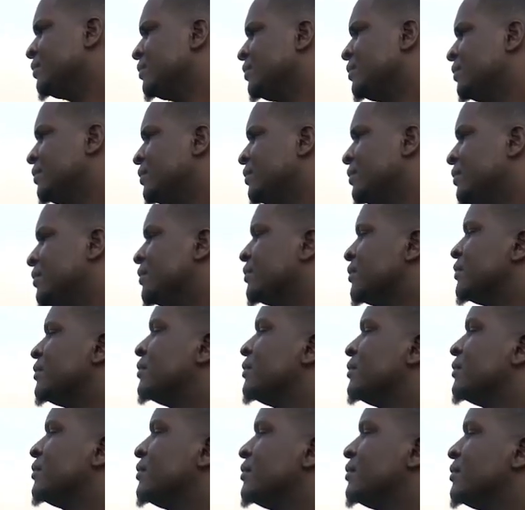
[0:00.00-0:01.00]

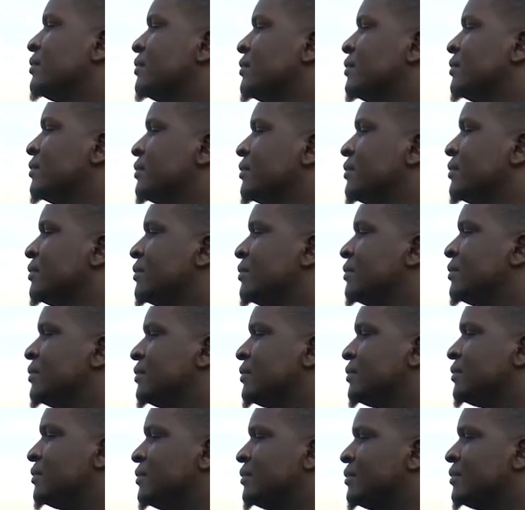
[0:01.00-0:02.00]

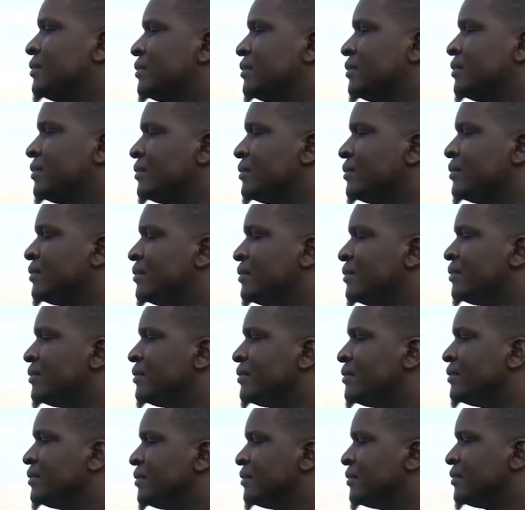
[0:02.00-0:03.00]

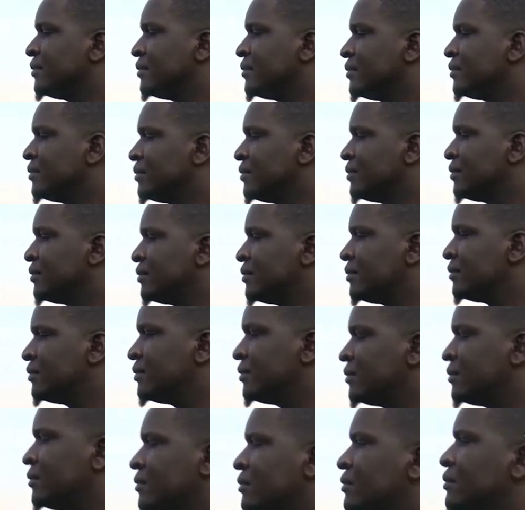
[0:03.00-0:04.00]

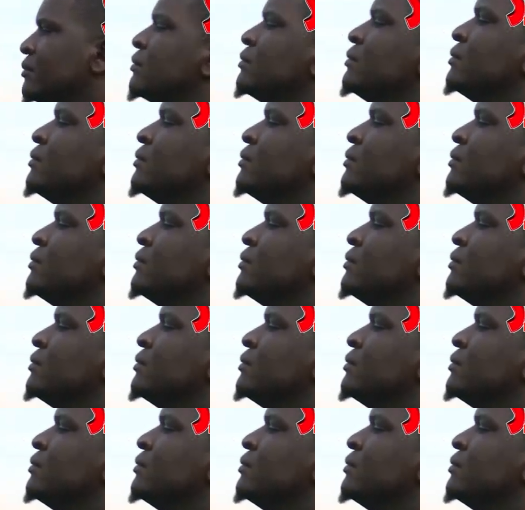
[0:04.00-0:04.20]
[no speech]